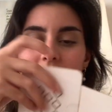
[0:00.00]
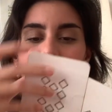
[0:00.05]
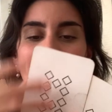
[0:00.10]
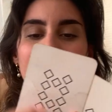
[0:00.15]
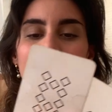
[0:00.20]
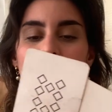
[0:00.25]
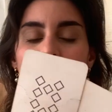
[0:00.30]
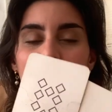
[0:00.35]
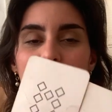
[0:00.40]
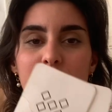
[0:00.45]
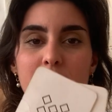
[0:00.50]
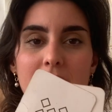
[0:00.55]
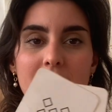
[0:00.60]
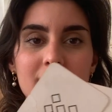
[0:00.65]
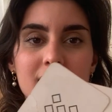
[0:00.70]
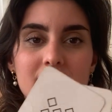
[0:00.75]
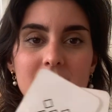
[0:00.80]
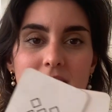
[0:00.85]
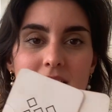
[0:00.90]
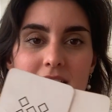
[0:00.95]
it goes back
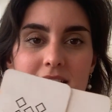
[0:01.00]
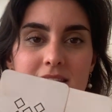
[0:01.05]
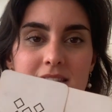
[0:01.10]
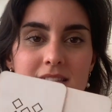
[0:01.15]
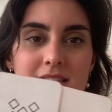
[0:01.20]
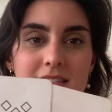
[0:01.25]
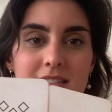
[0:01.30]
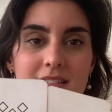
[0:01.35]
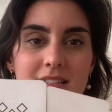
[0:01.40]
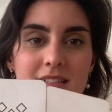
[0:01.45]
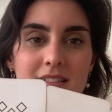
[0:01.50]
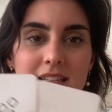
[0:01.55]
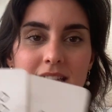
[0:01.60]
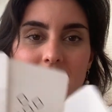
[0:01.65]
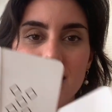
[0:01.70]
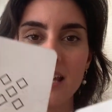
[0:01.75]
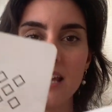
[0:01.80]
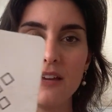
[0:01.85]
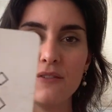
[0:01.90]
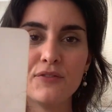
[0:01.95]
to this.
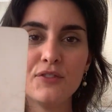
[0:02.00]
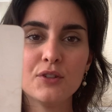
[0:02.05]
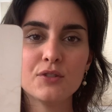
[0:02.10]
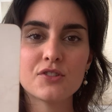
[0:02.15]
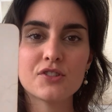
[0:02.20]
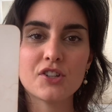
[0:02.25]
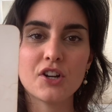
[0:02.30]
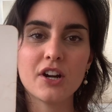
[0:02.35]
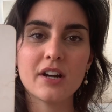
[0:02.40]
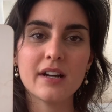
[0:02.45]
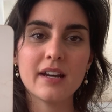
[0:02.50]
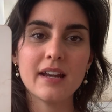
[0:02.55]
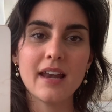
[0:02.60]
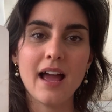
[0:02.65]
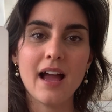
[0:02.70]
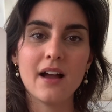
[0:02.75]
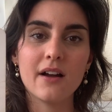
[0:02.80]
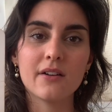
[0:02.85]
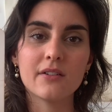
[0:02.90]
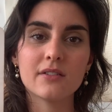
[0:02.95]
If you started
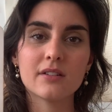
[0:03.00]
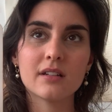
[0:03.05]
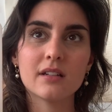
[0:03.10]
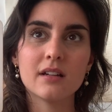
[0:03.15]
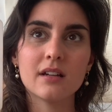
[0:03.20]
out